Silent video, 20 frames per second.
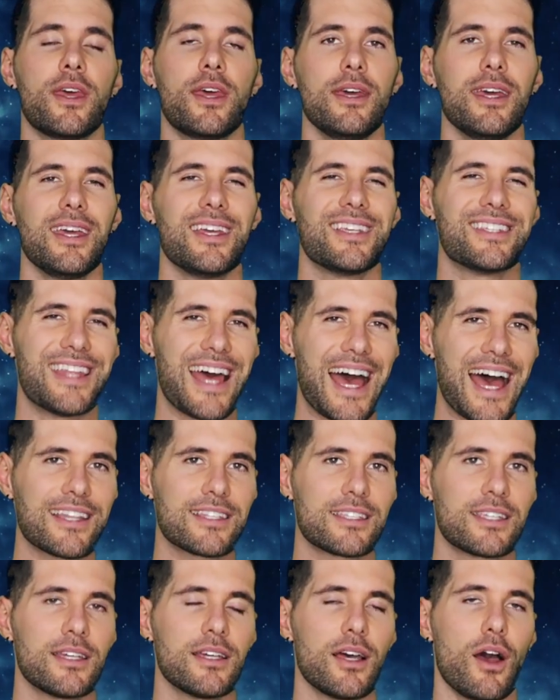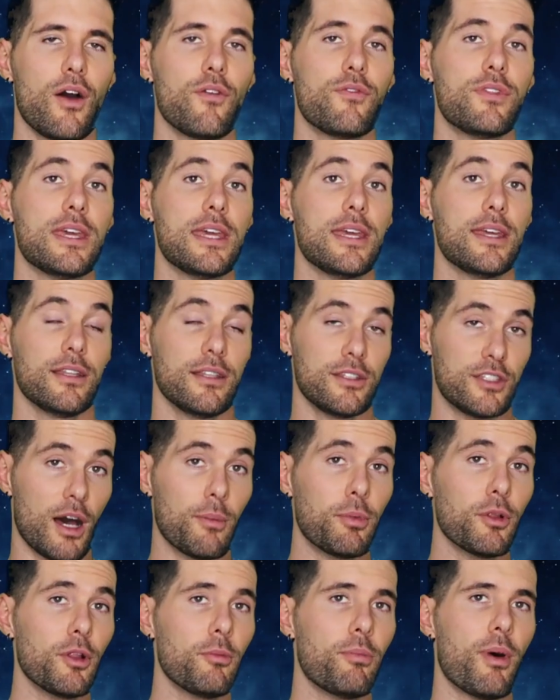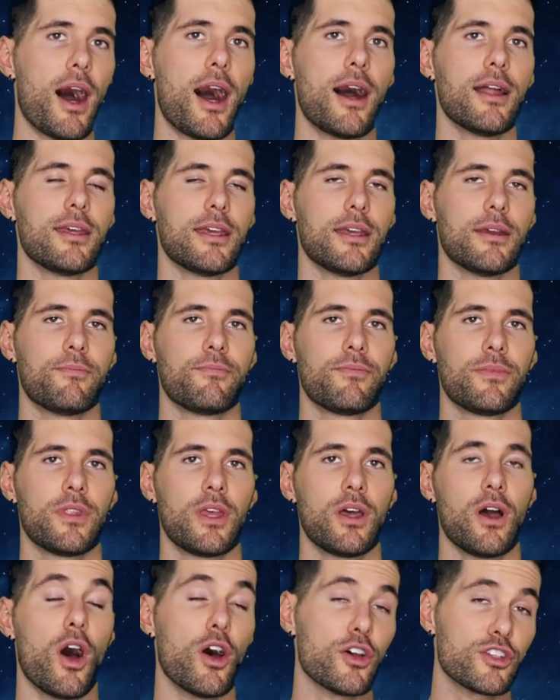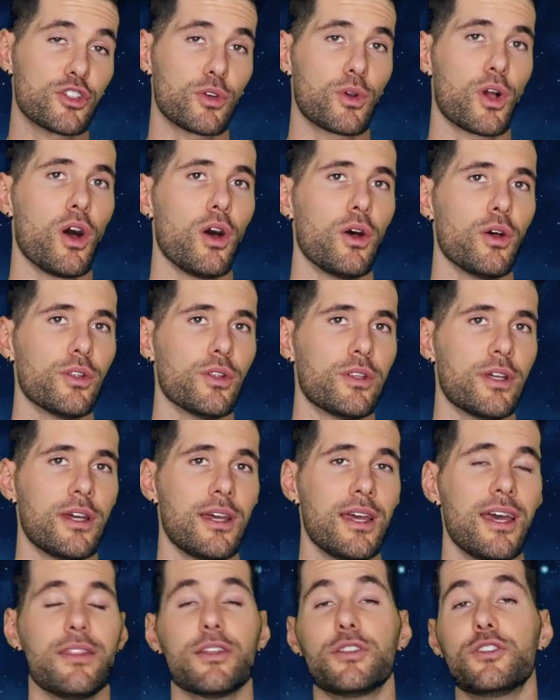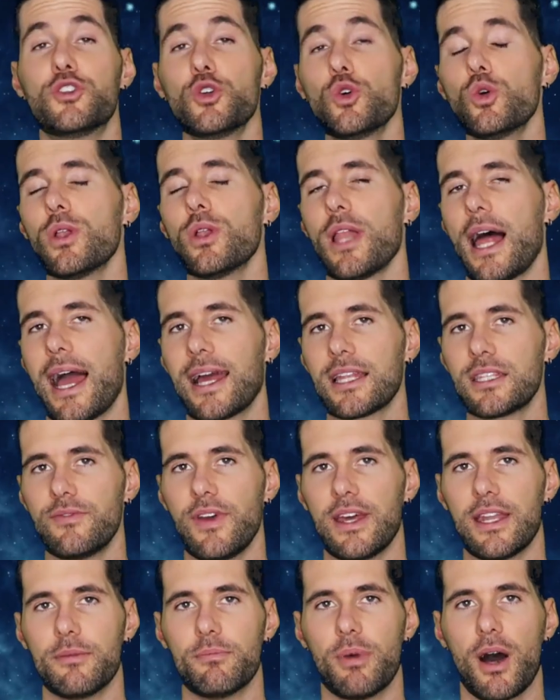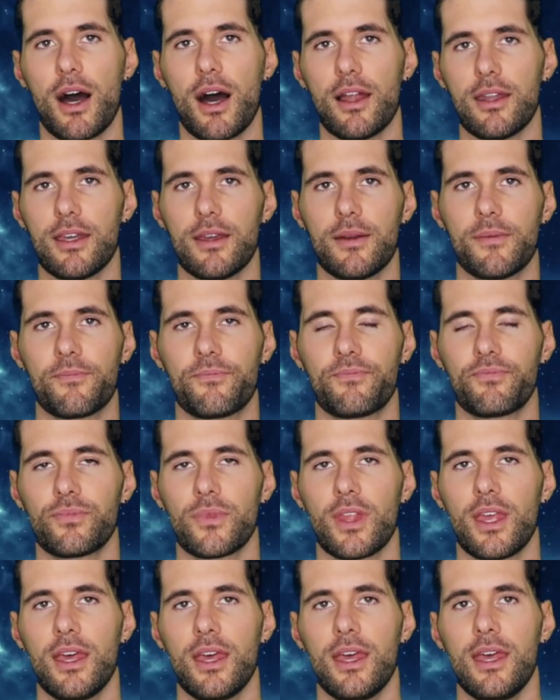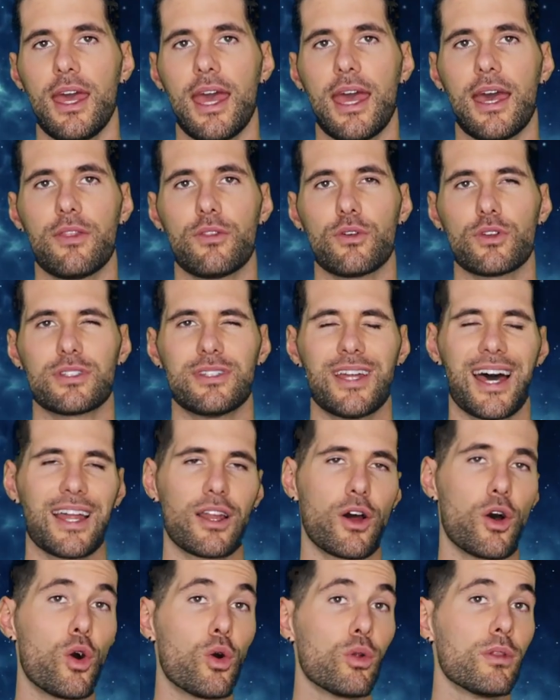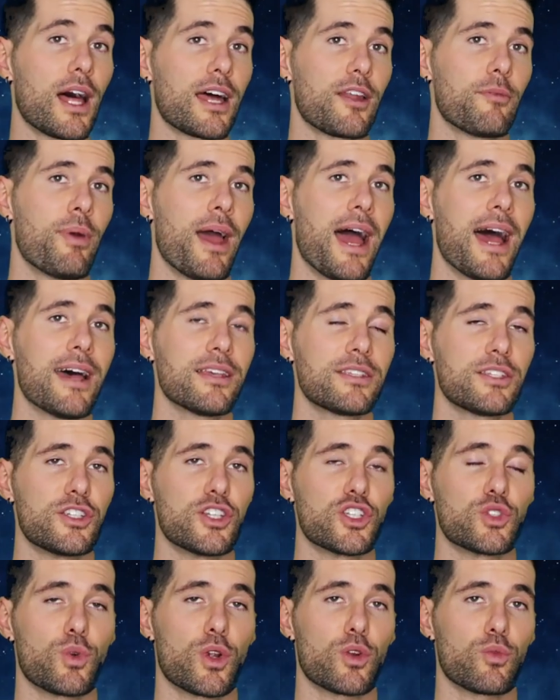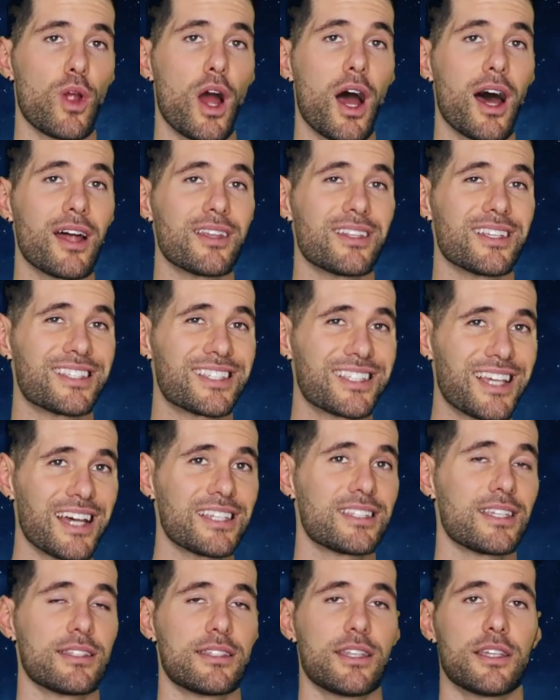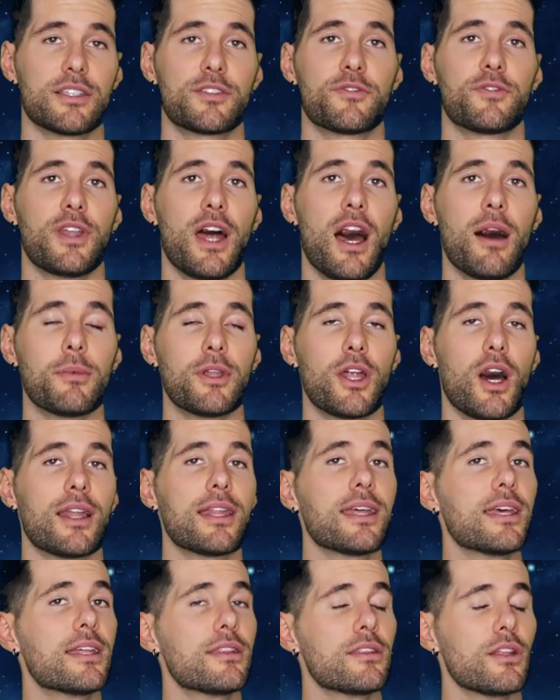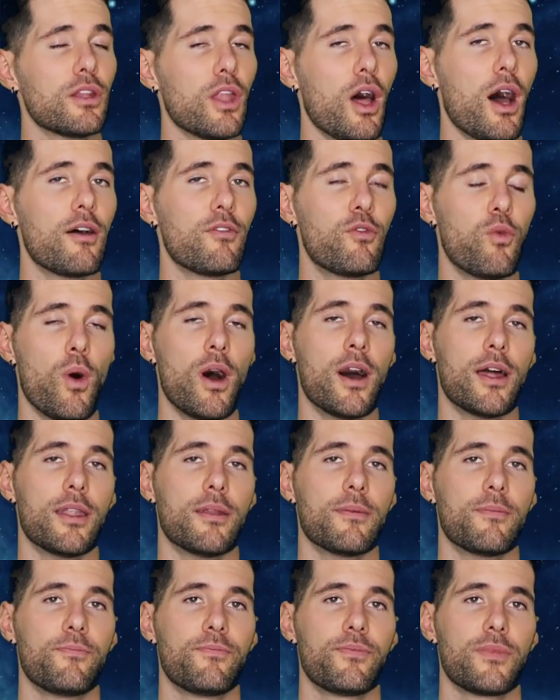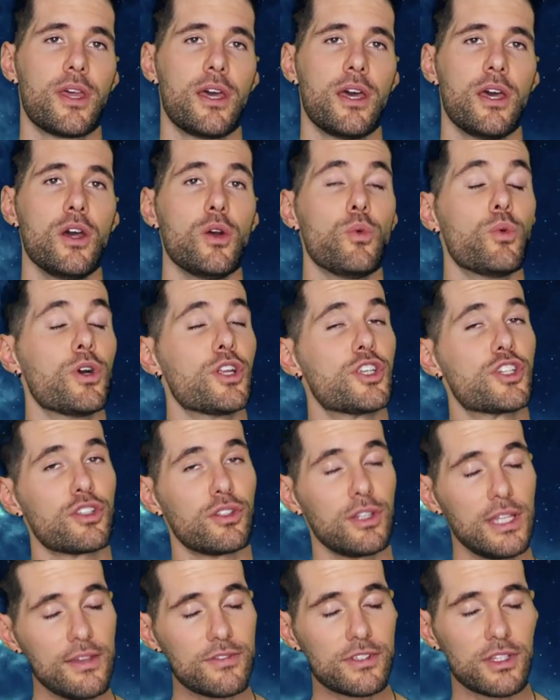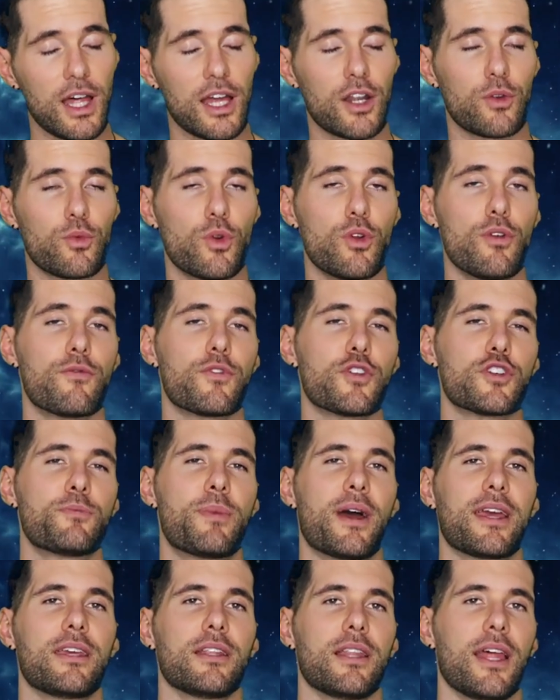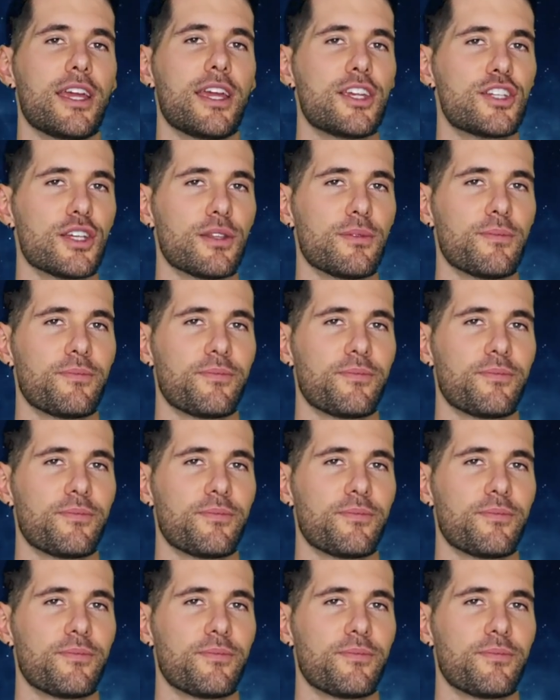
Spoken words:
is that of the double body, also called the dual activated body. And there's not a whole lot of passages where Ra discusses this phenomenon in the Law of One, which leaves a lot of room for speculation.